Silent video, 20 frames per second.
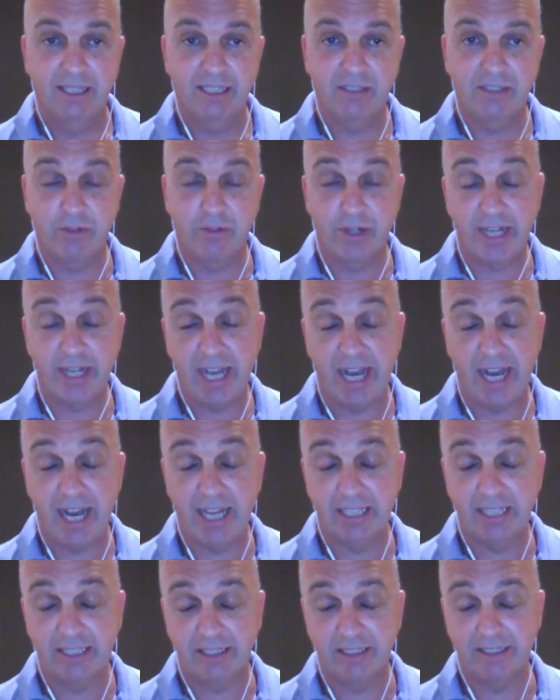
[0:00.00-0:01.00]
very
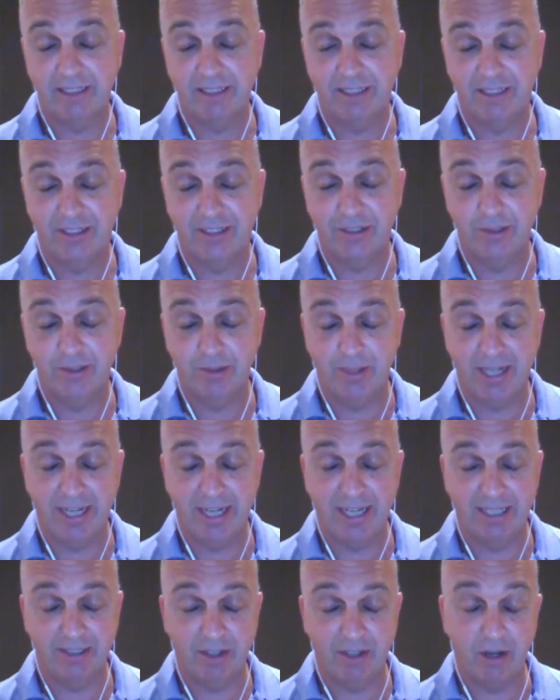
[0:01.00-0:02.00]
hard to
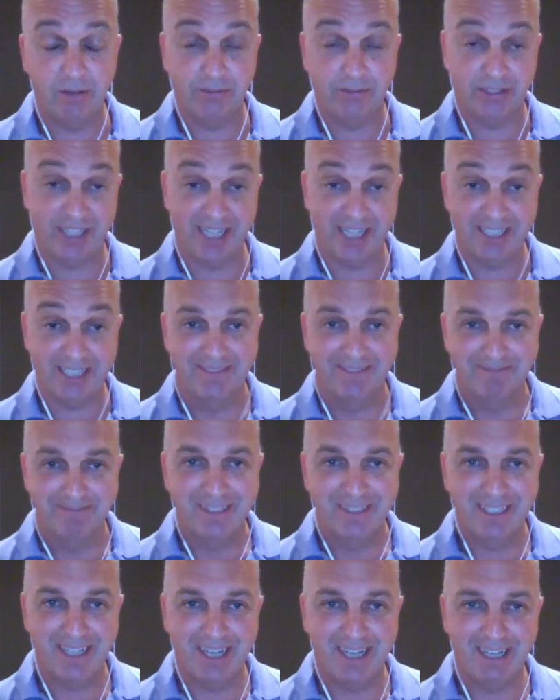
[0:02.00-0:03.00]
offset,
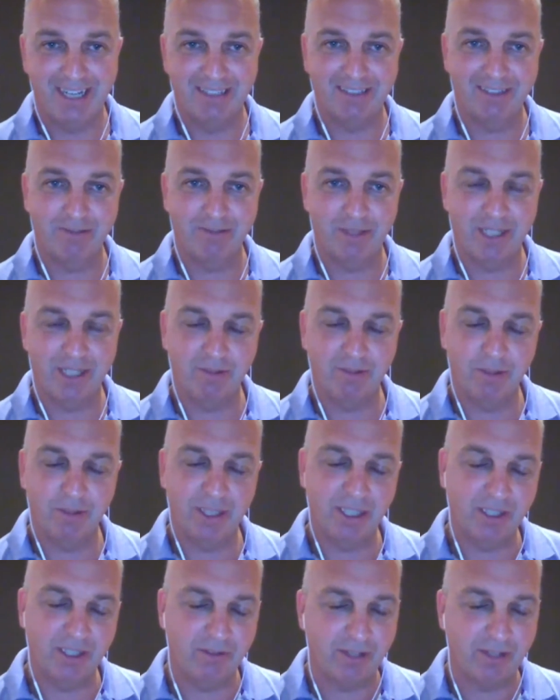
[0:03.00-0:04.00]

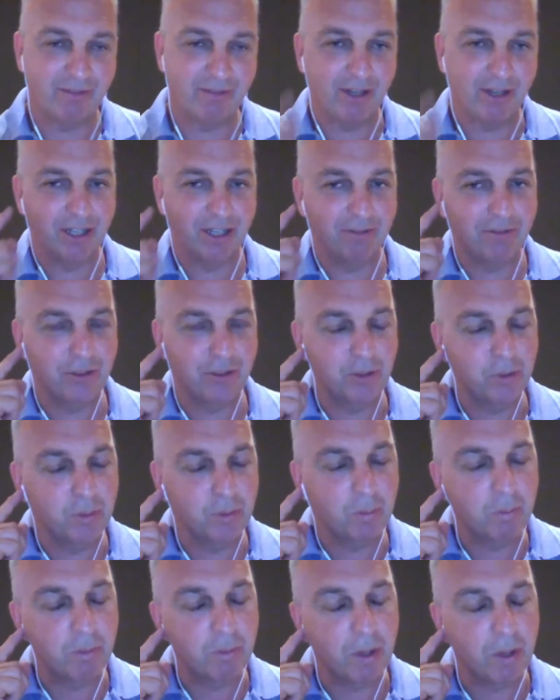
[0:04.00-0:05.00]
where you have only a
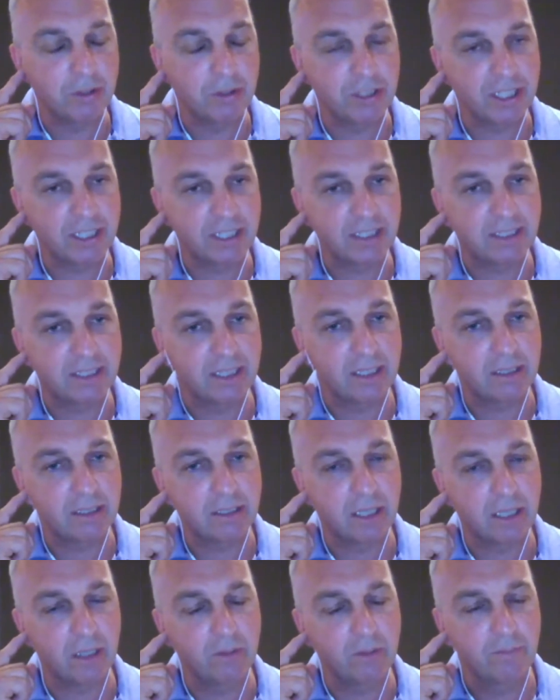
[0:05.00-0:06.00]
few projects.
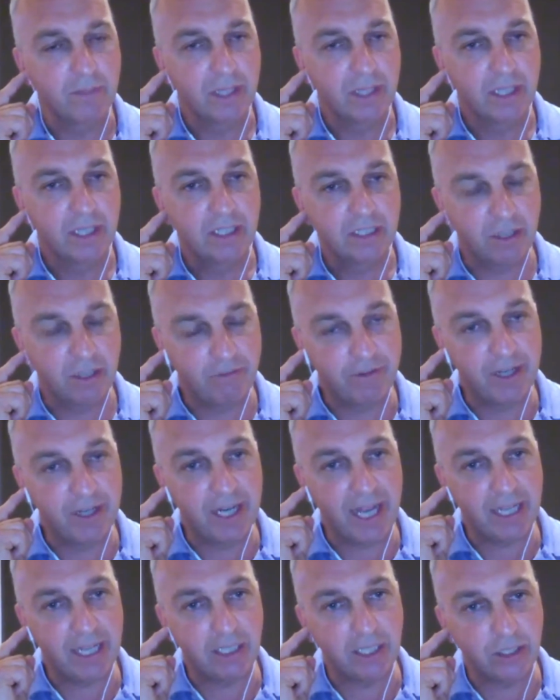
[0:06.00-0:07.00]
So
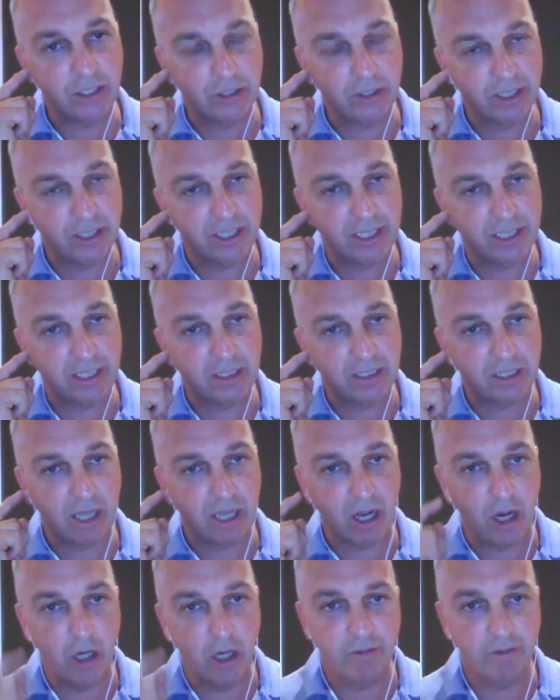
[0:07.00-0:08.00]
Finland certainly is the
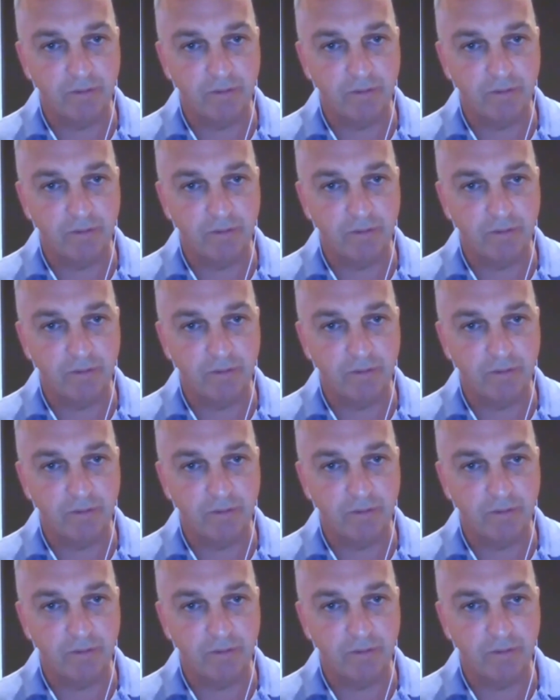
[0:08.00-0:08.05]
home of